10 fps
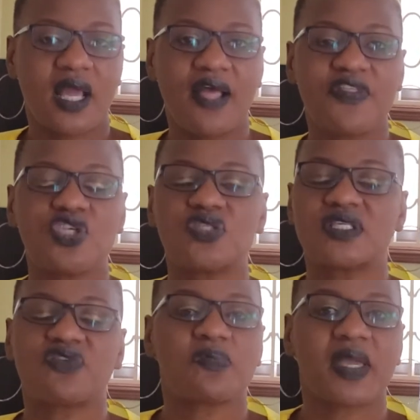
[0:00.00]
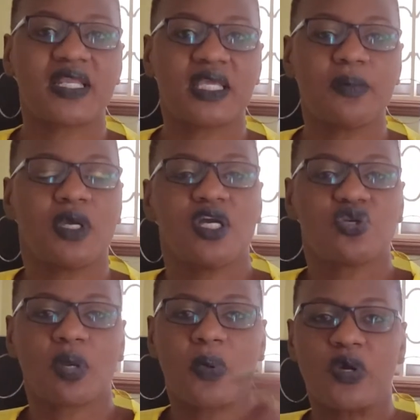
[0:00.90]
And then you start reminding him,
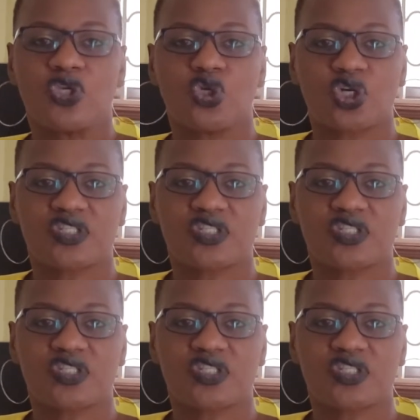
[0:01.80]
remember when you knocked